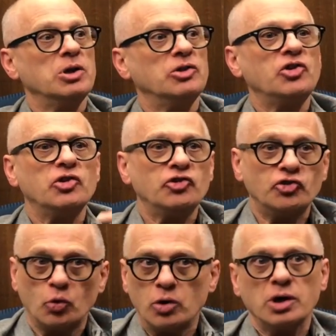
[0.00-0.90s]
it's
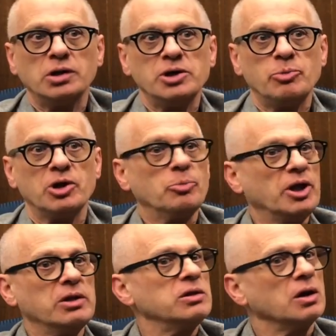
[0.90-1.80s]
historically been a
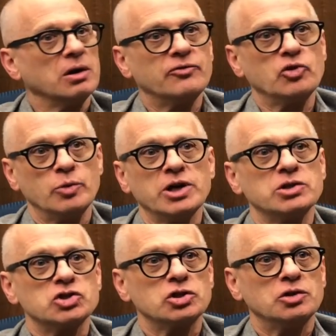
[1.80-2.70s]
plaything of the
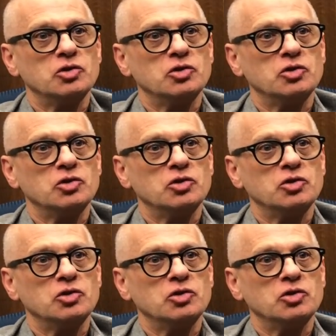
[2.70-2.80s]
rich.